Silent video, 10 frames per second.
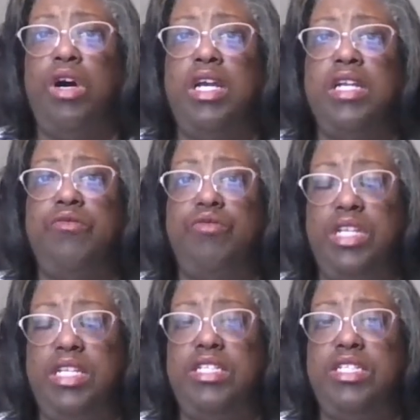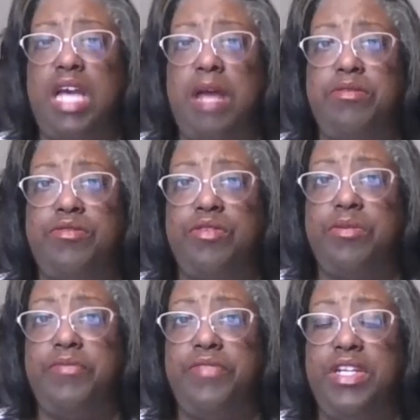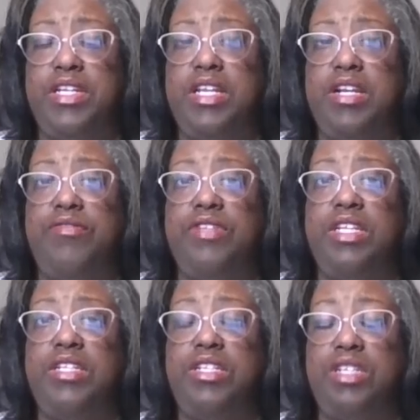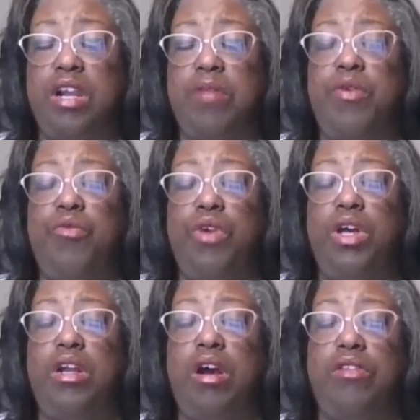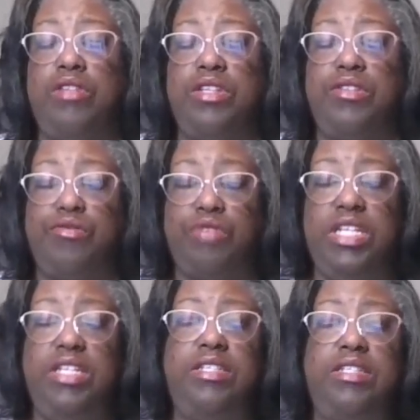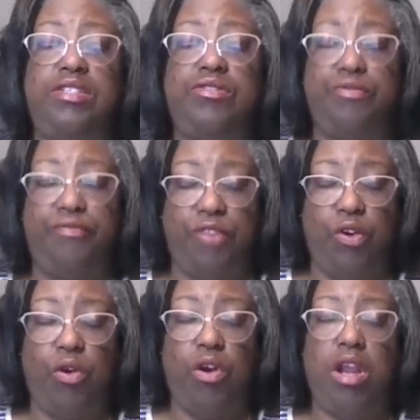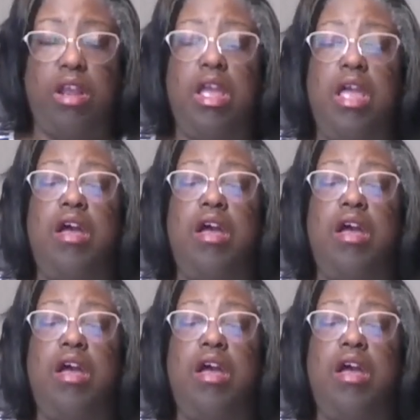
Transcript: read the job description very carefully and determine what are the 3 to 4